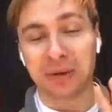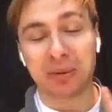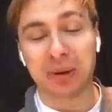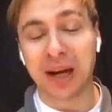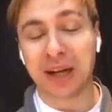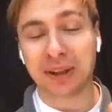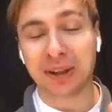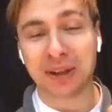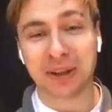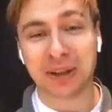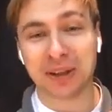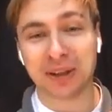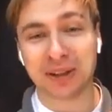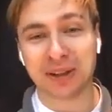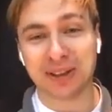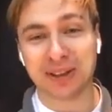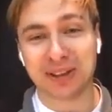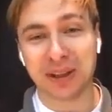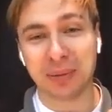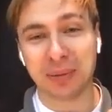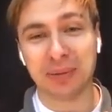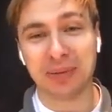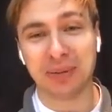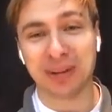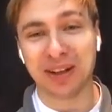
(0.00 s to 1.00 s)

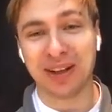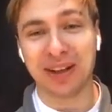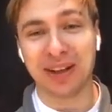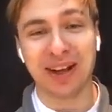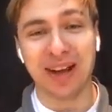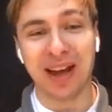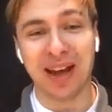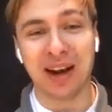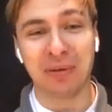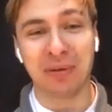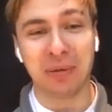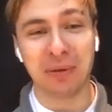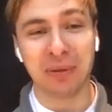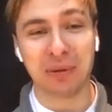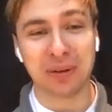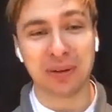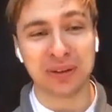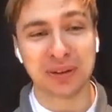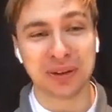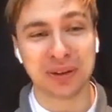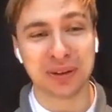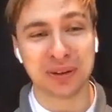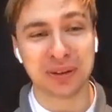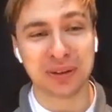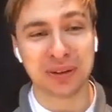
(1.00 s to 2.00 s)
attraction, something
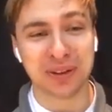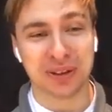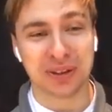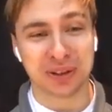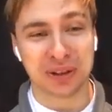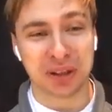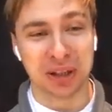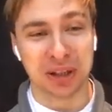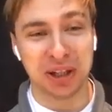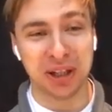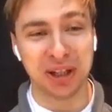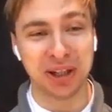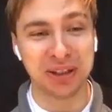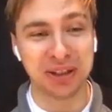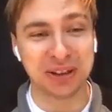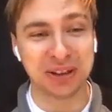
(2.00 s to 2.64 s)
everyone should